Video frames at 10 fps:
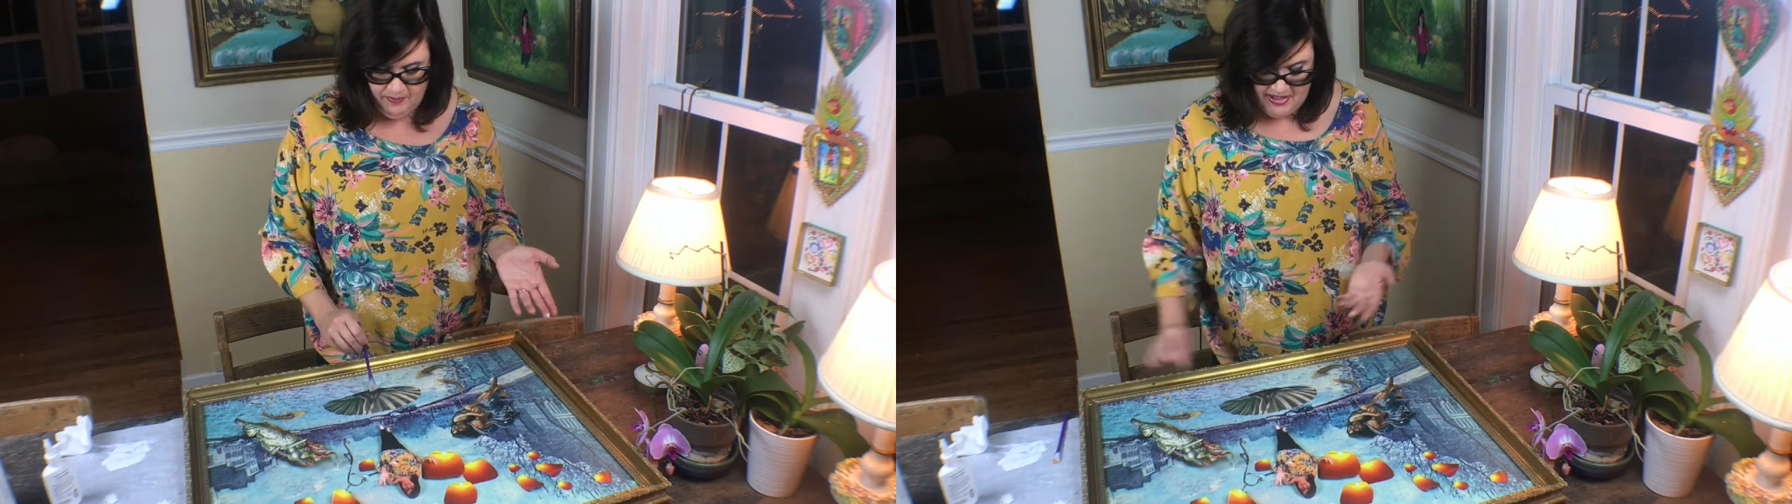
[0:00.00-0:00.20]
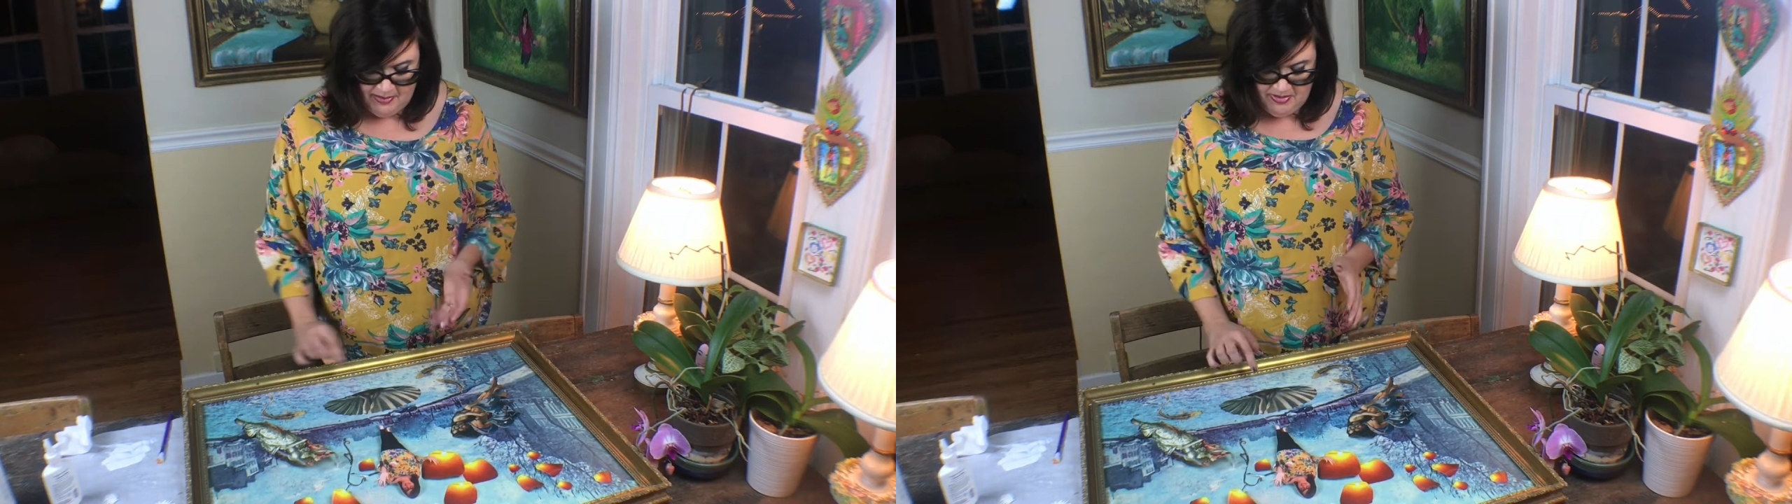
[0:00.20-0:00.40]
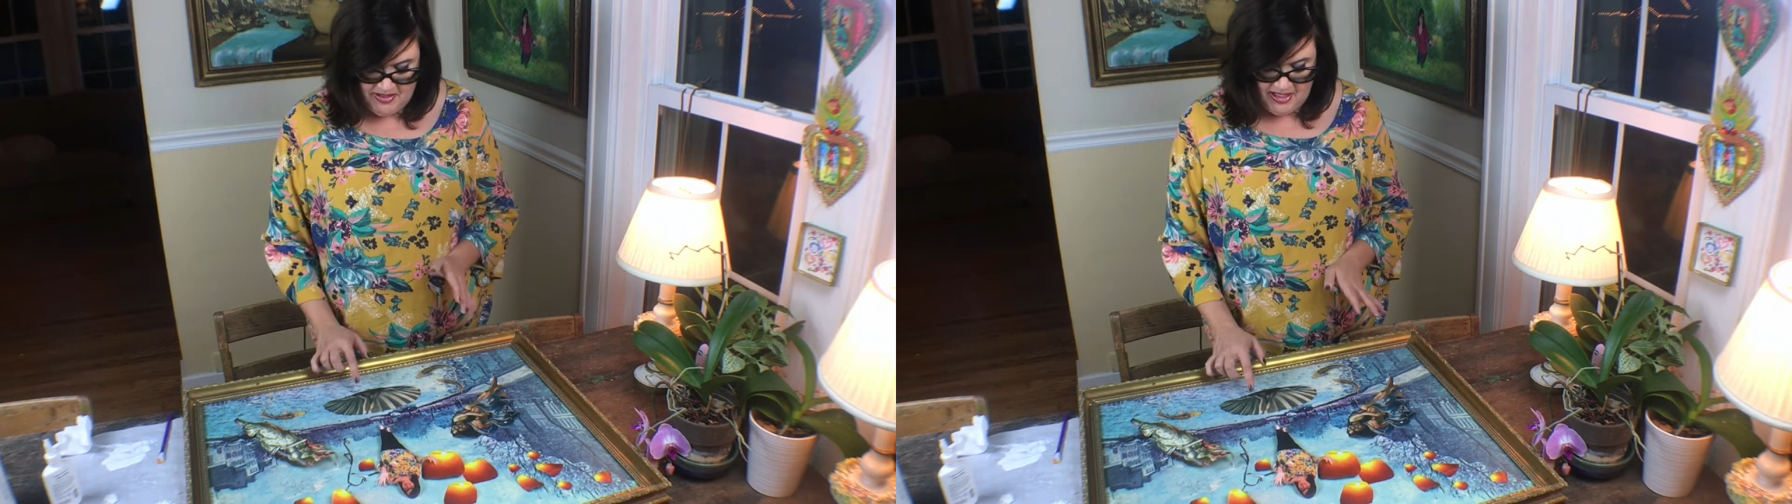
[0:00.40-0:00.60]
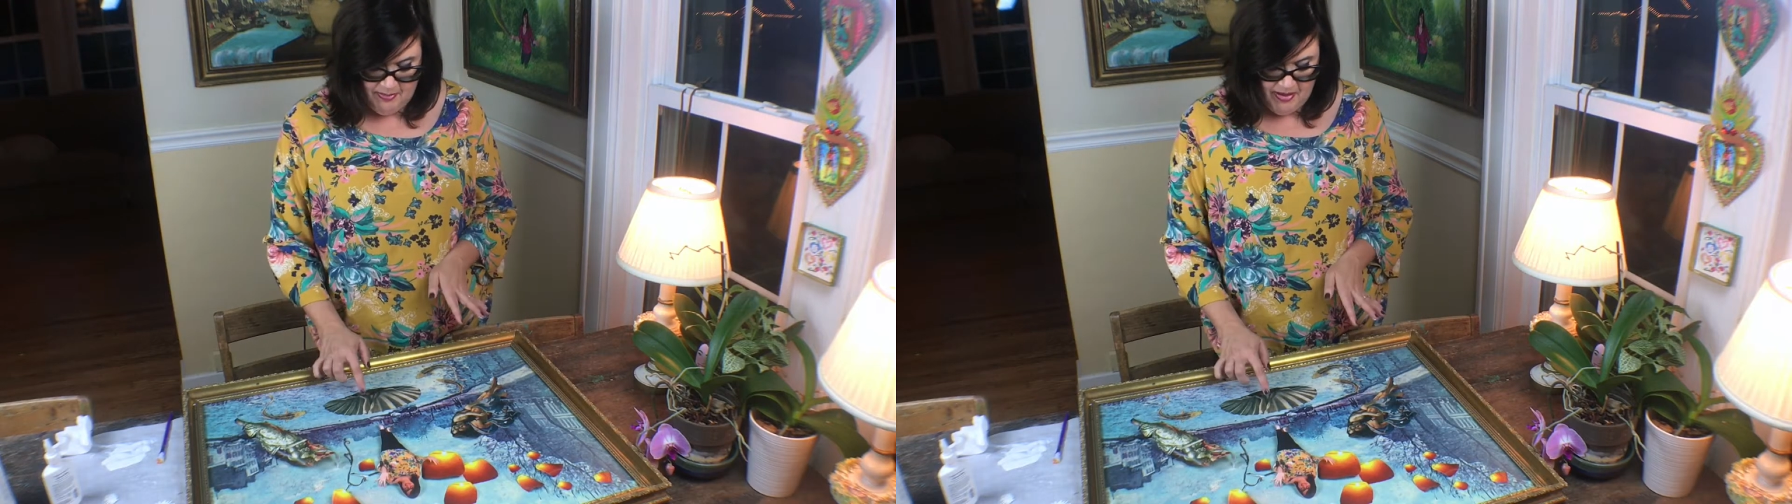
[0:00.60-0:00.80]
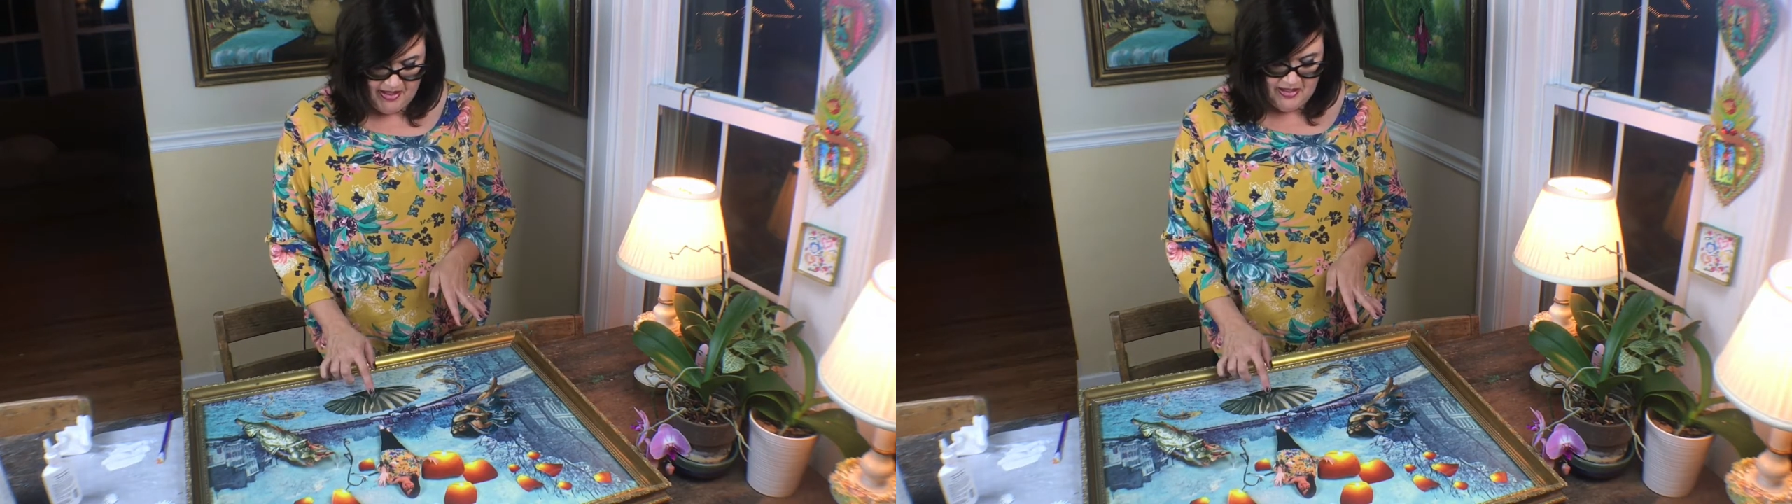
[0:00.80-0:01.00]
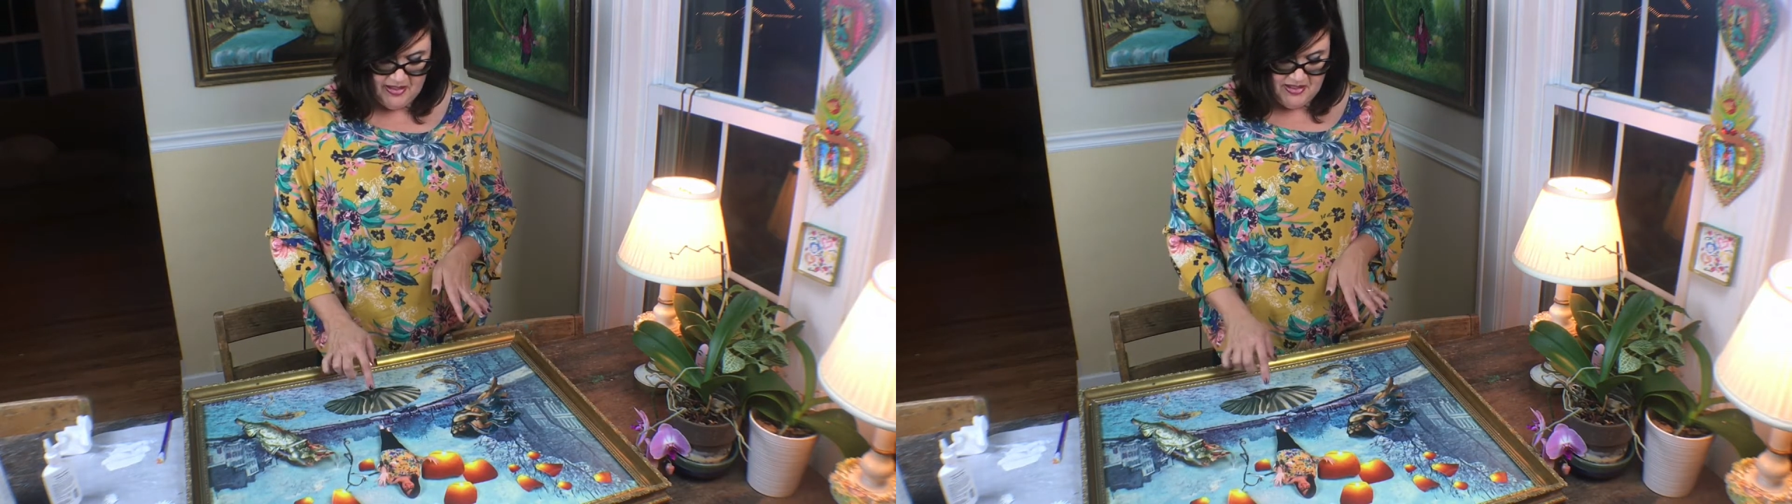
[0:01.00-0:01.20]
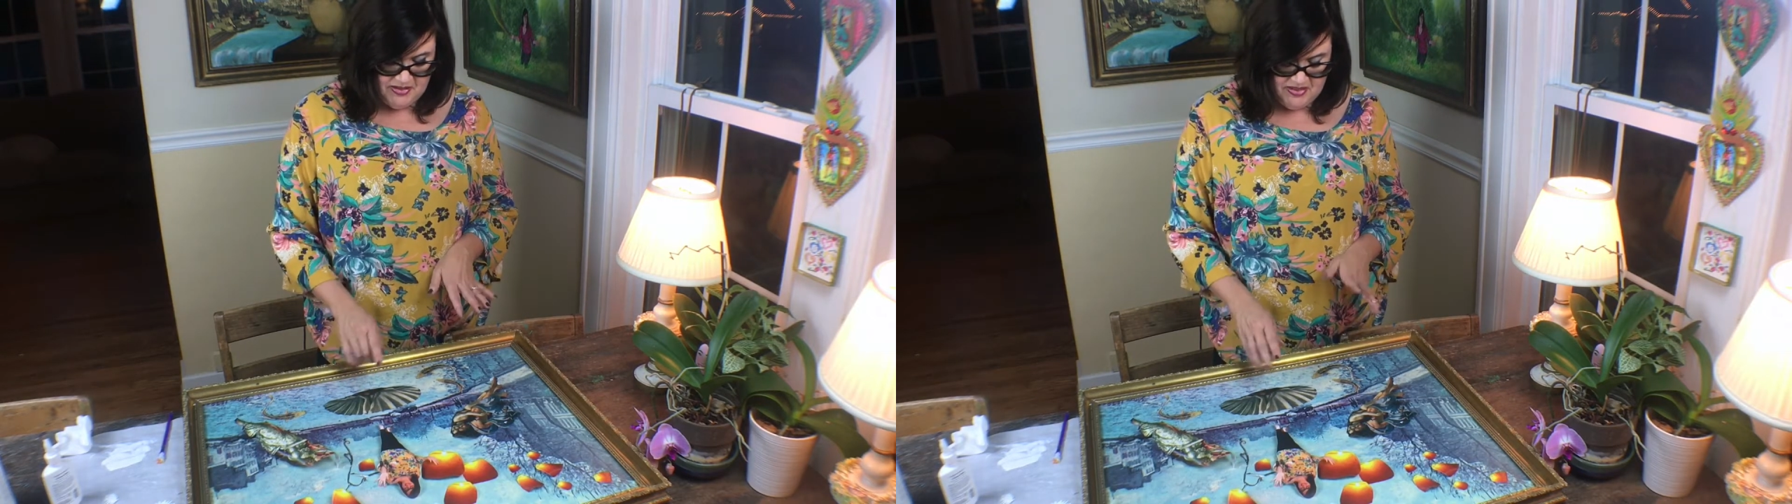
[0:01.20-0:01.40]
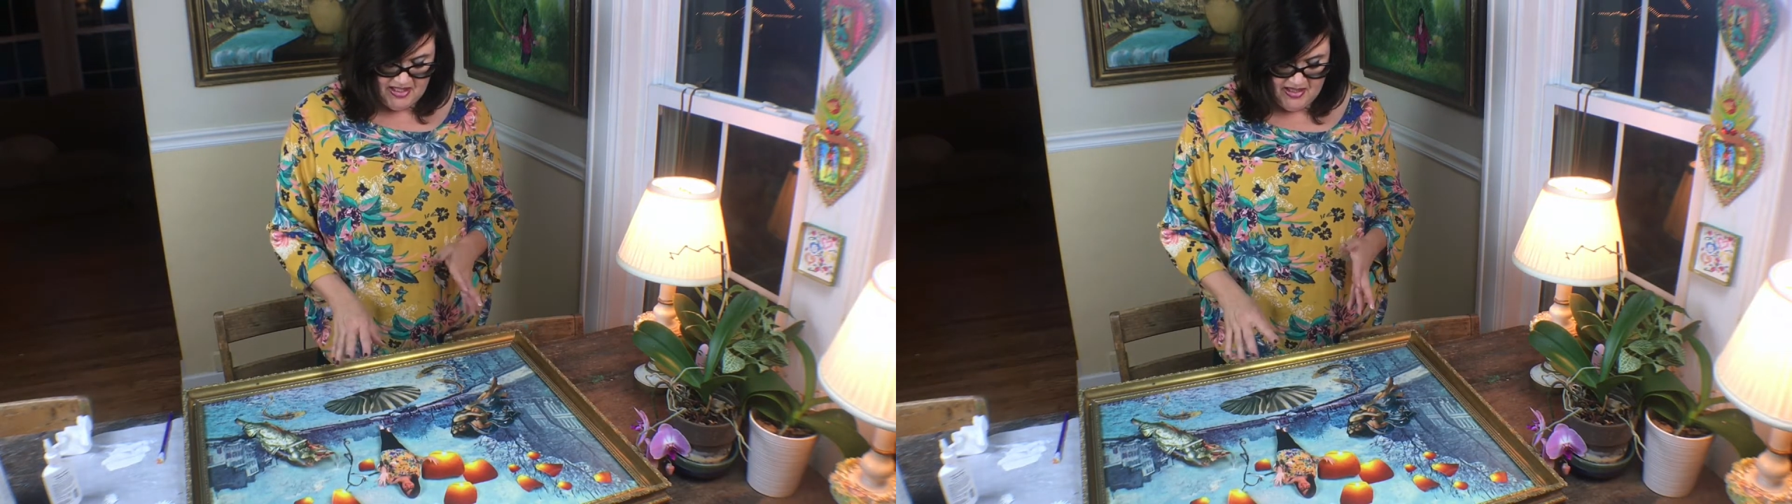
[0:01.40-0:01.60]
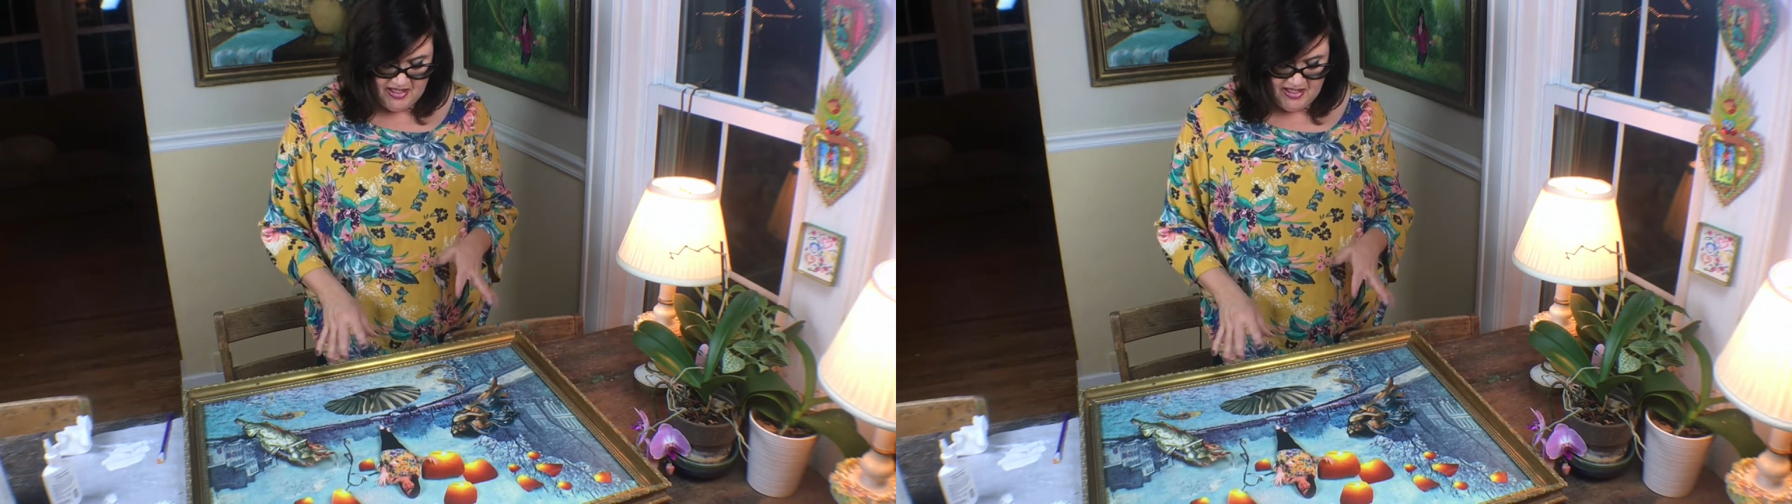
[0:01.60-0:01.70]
It's time to stop. I can also see